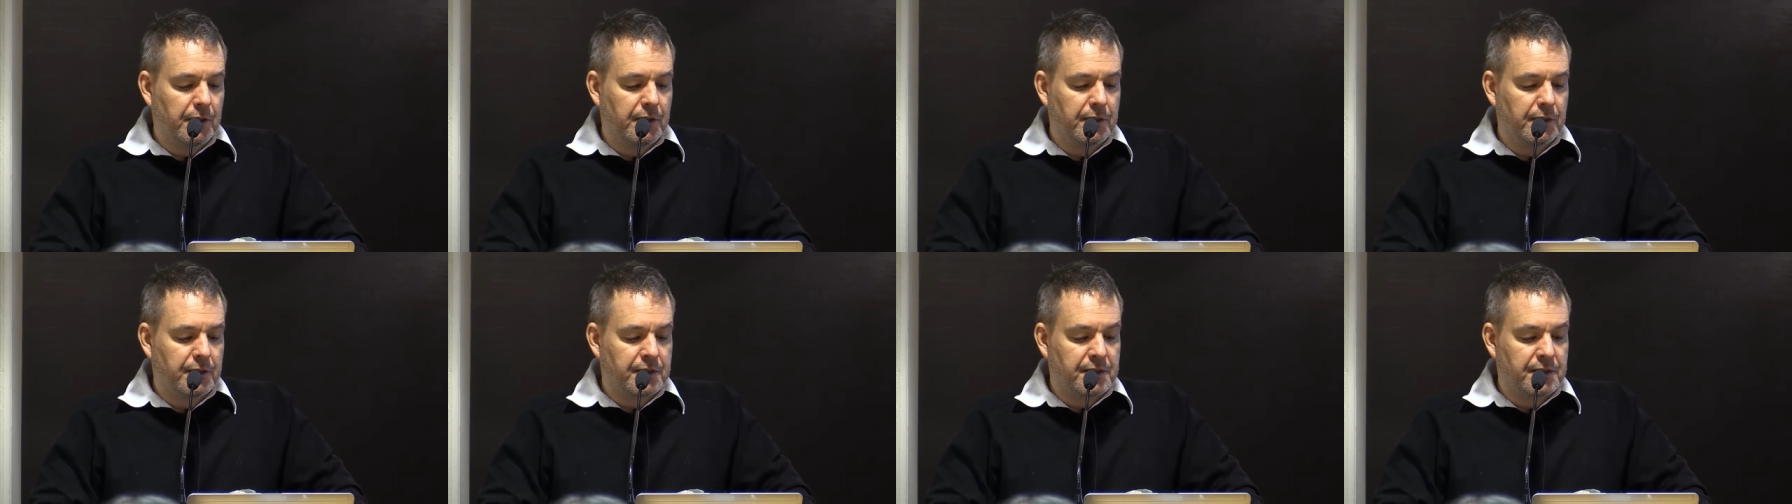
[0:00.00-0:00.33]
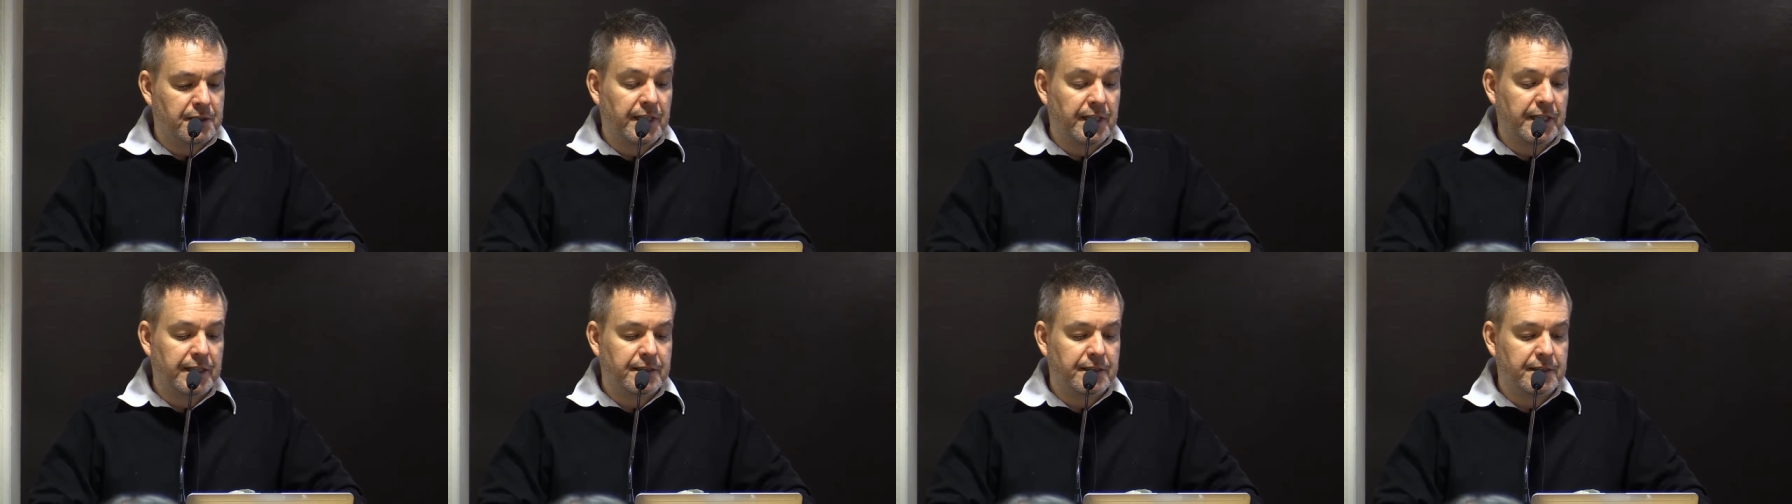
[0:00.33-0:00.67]

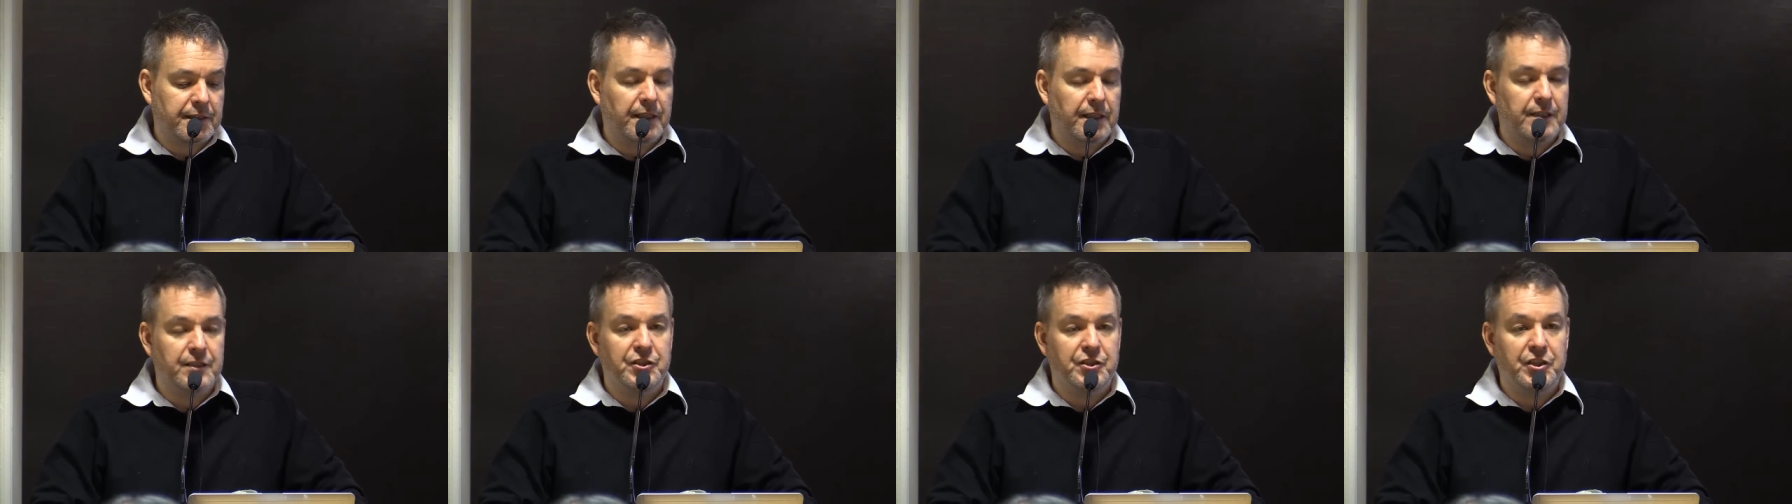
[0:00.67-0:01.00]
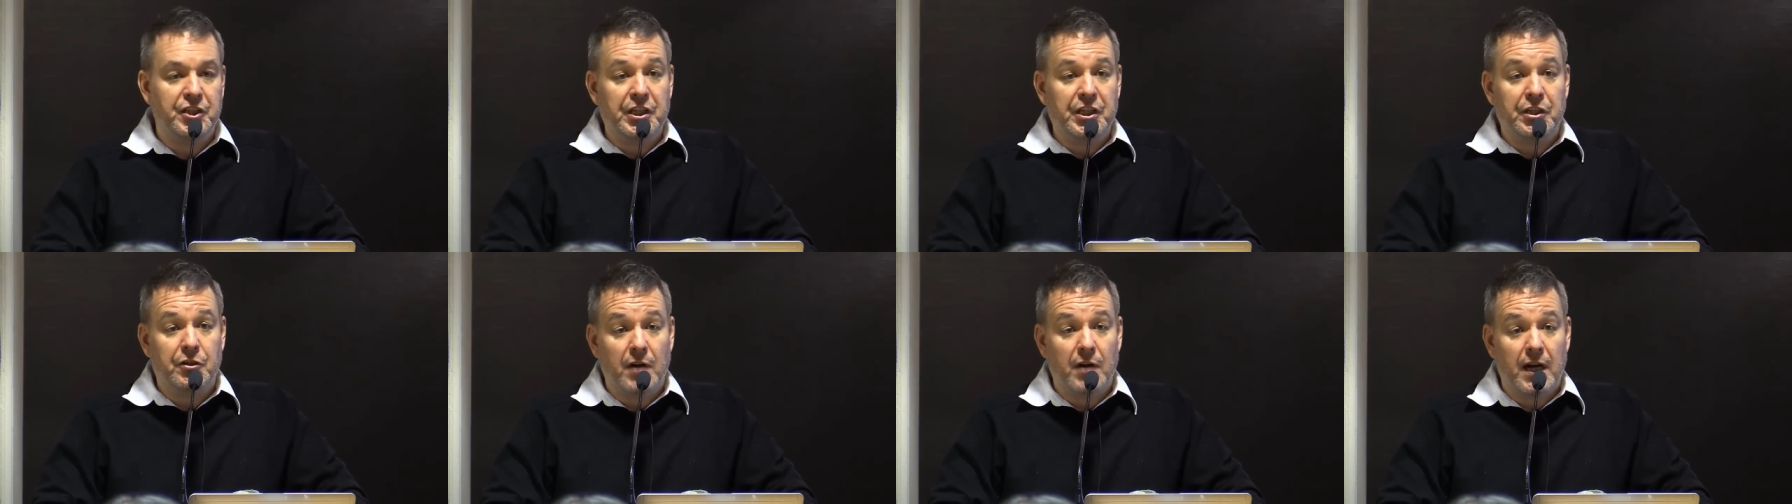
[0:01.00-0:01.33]
6
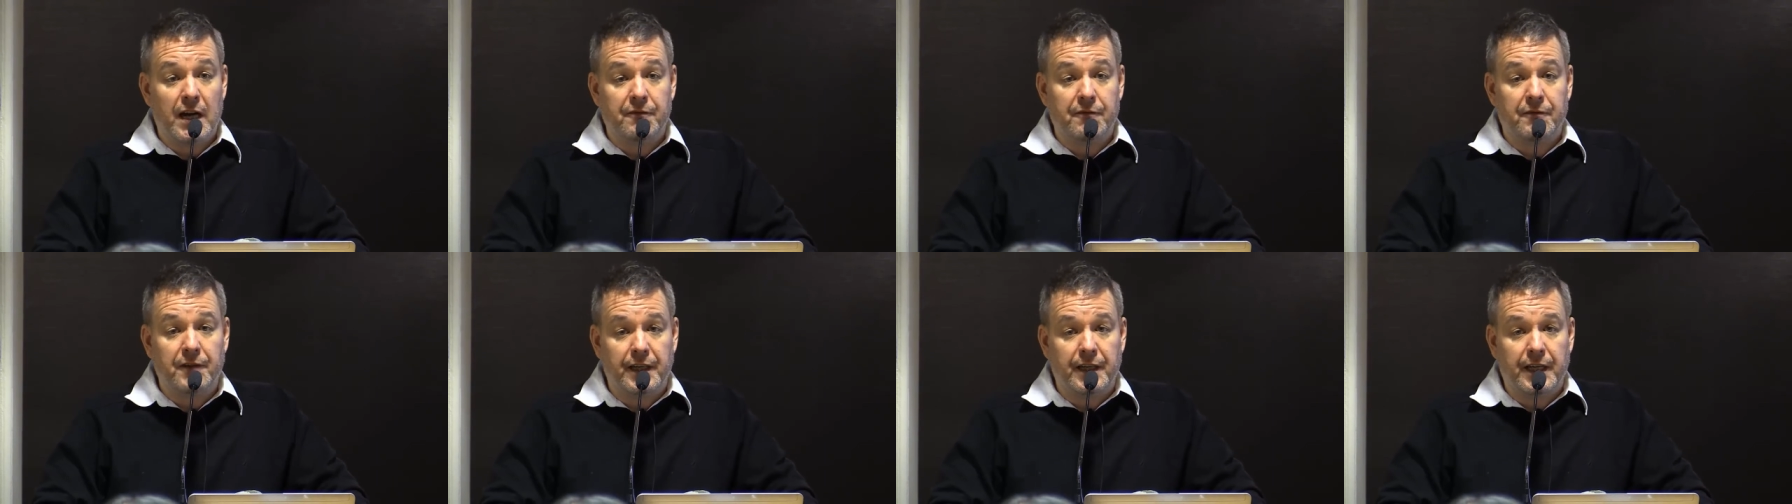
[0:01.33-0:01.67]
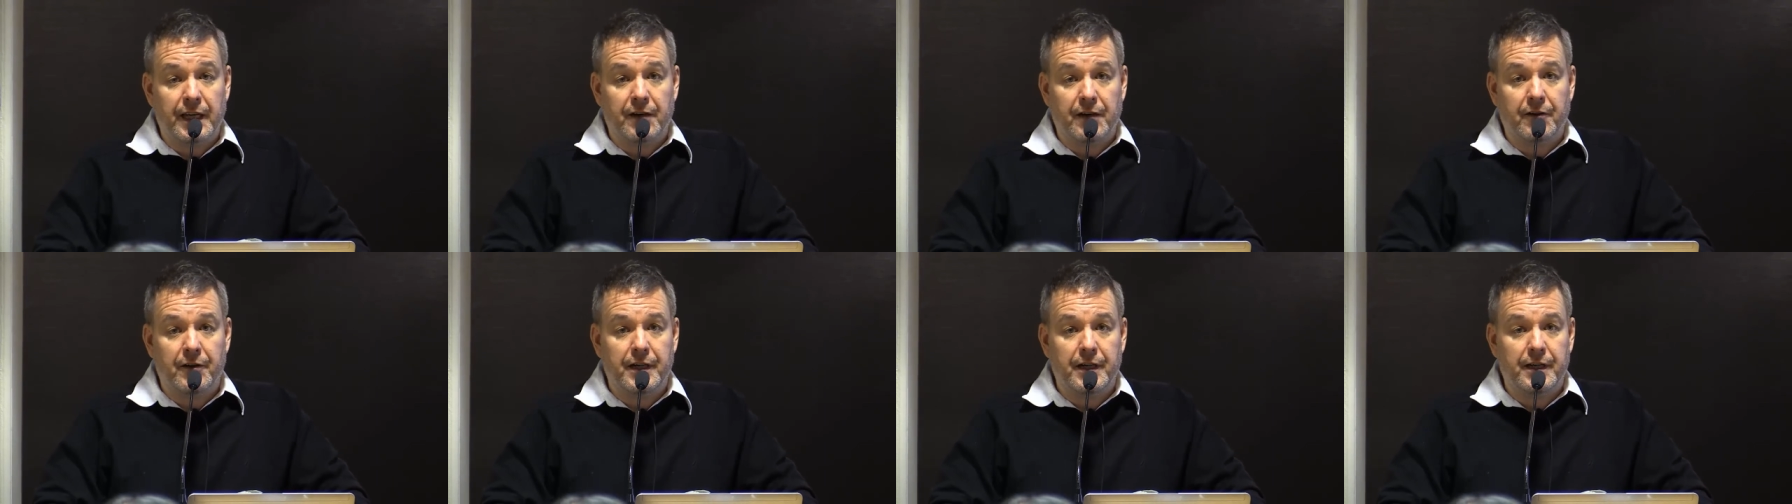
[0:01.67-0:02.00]
geographic
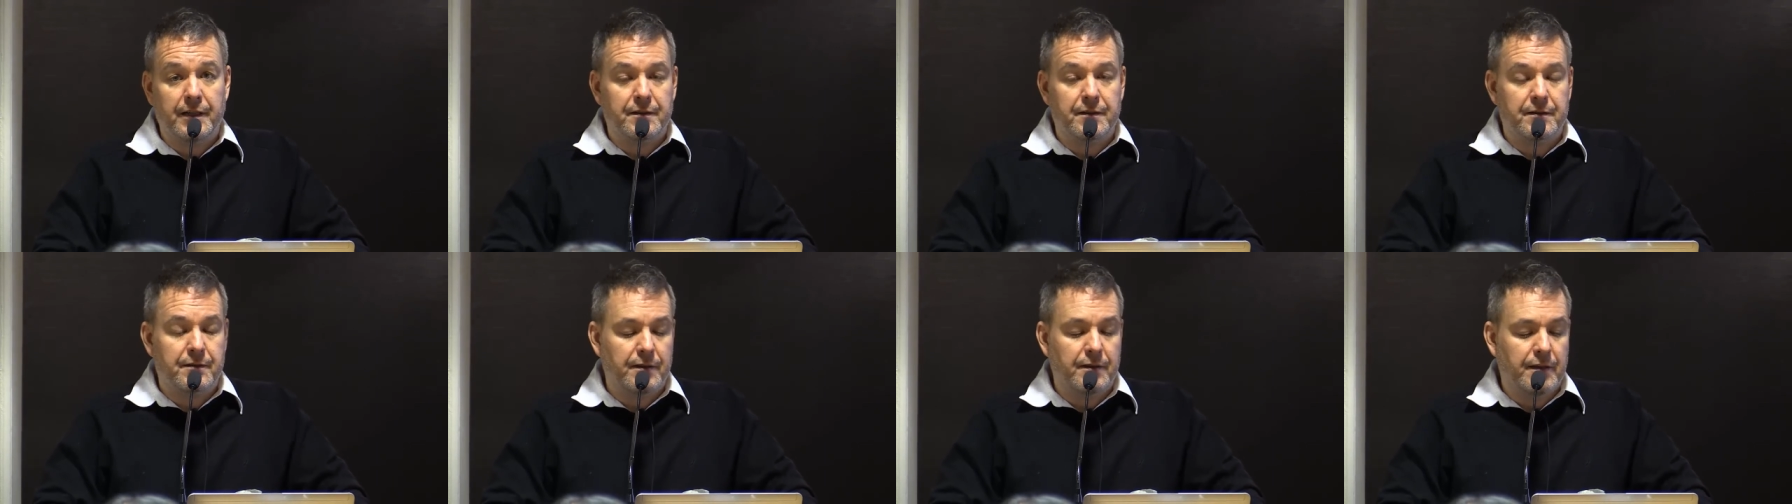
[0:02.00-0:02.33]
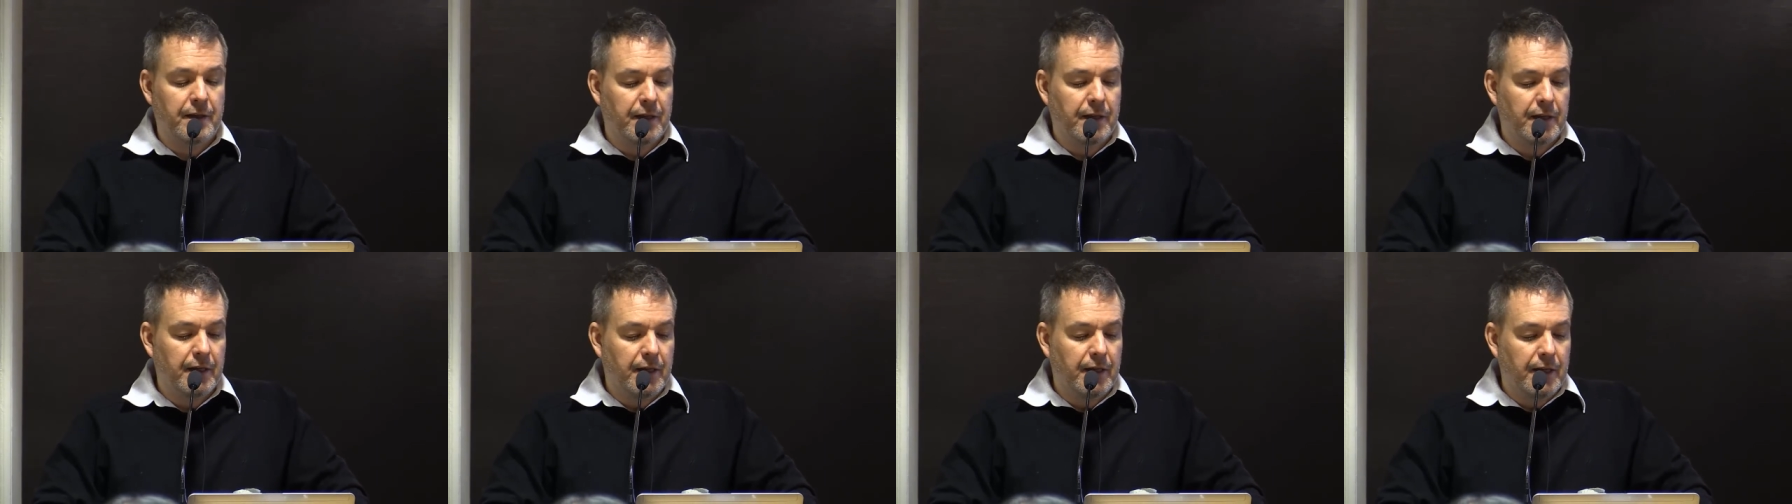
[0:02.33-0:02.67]
areas.
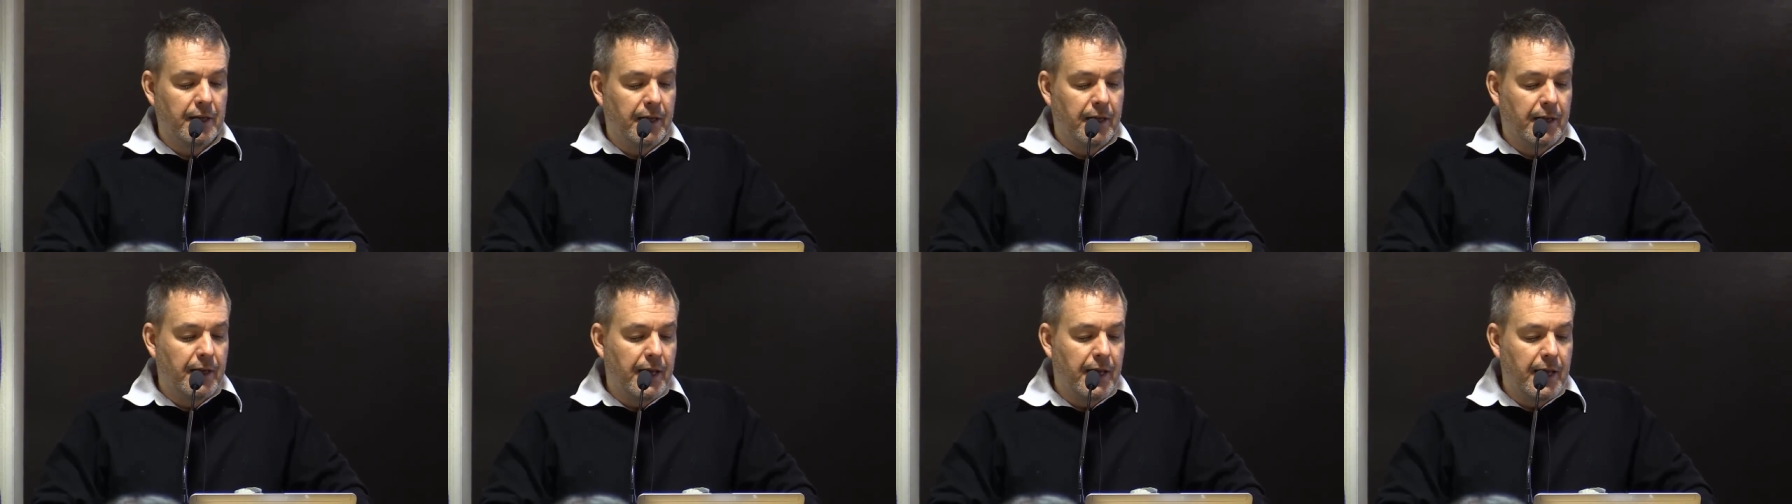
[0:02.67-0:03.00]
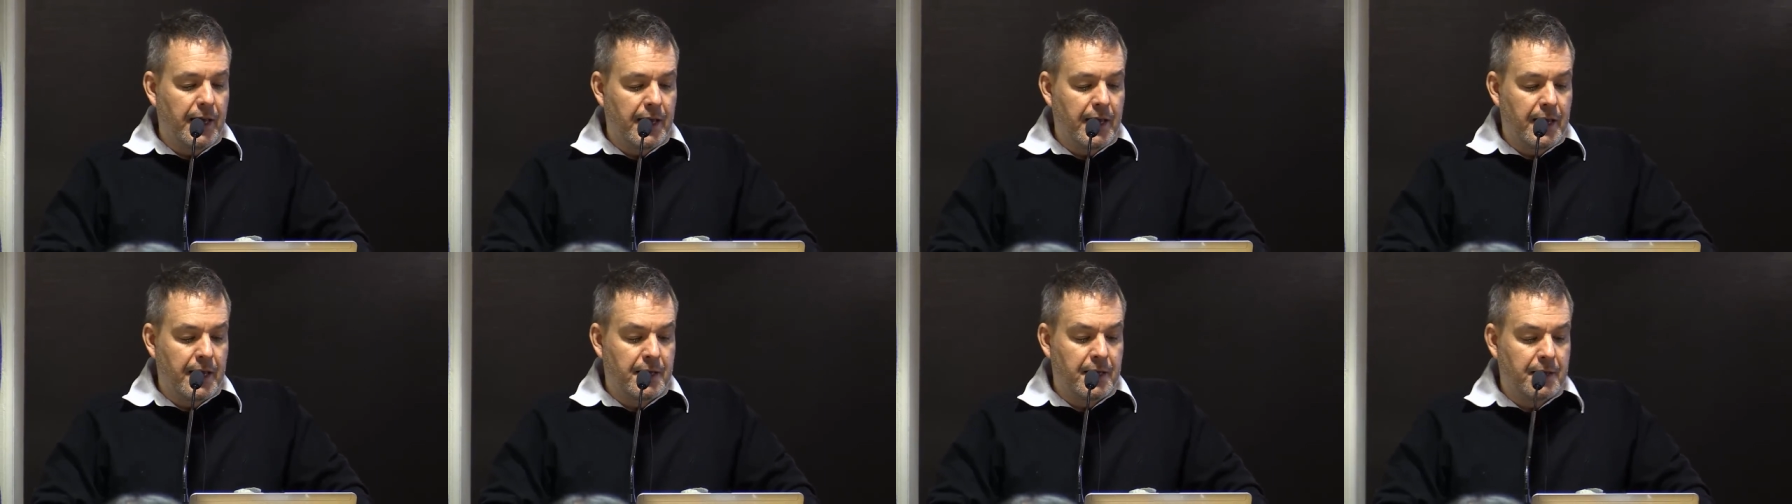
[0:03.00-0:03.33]

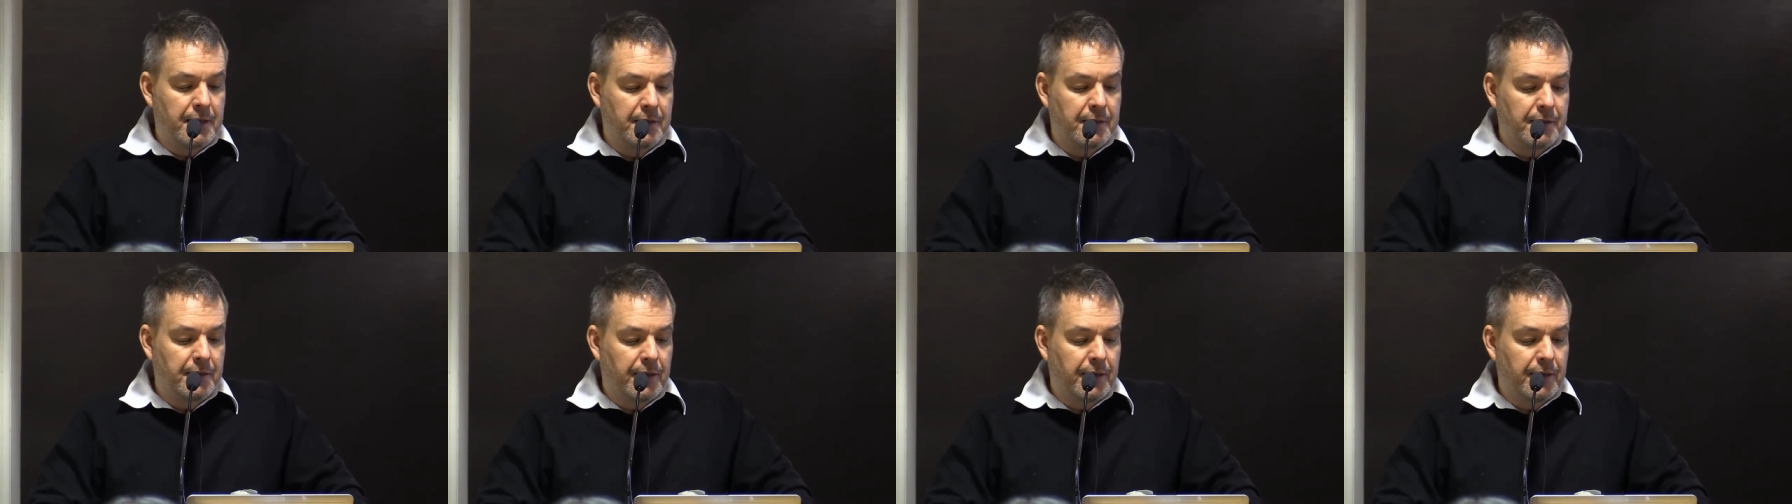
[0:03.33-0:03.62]
And